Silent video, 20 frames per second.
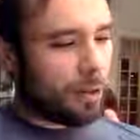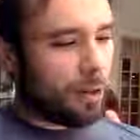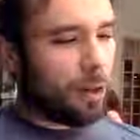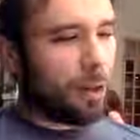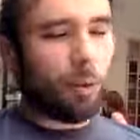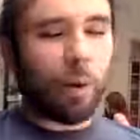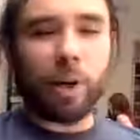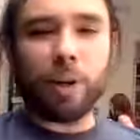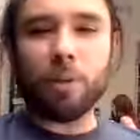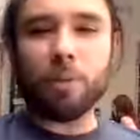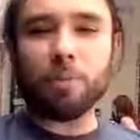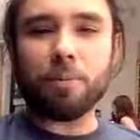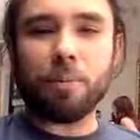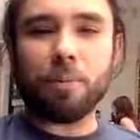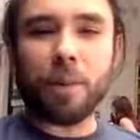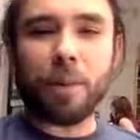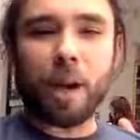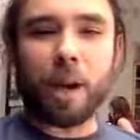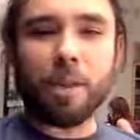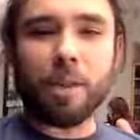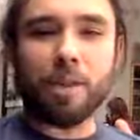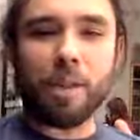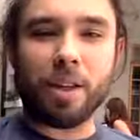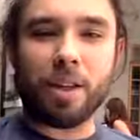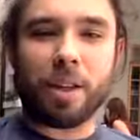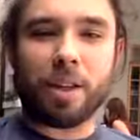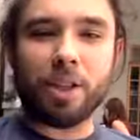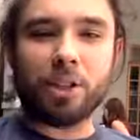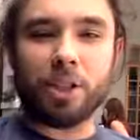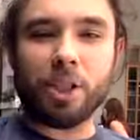Well, I think
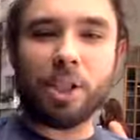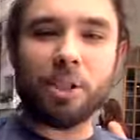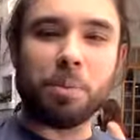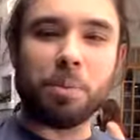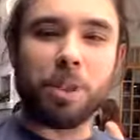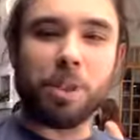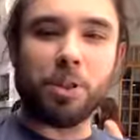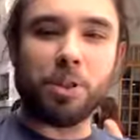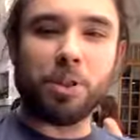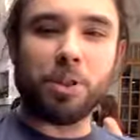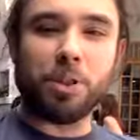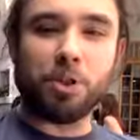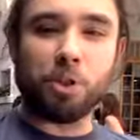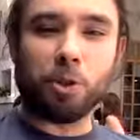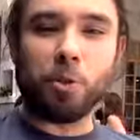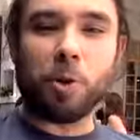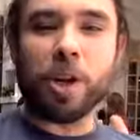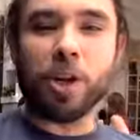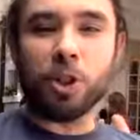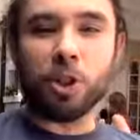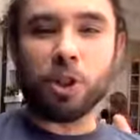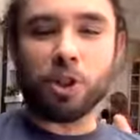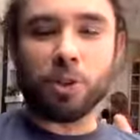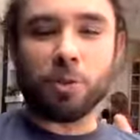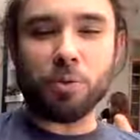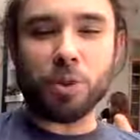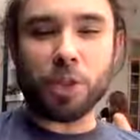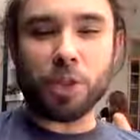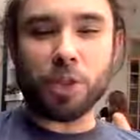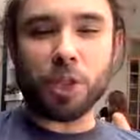that's going to be the duration of
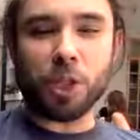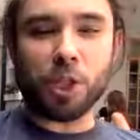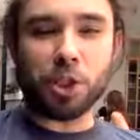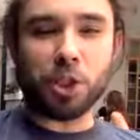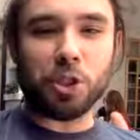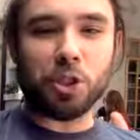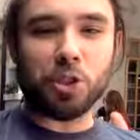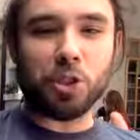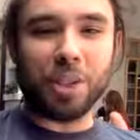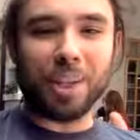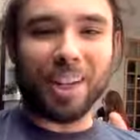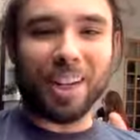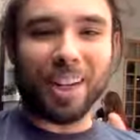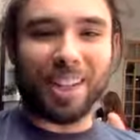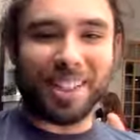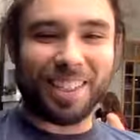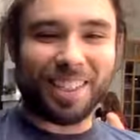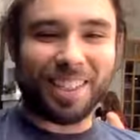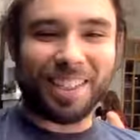this session today,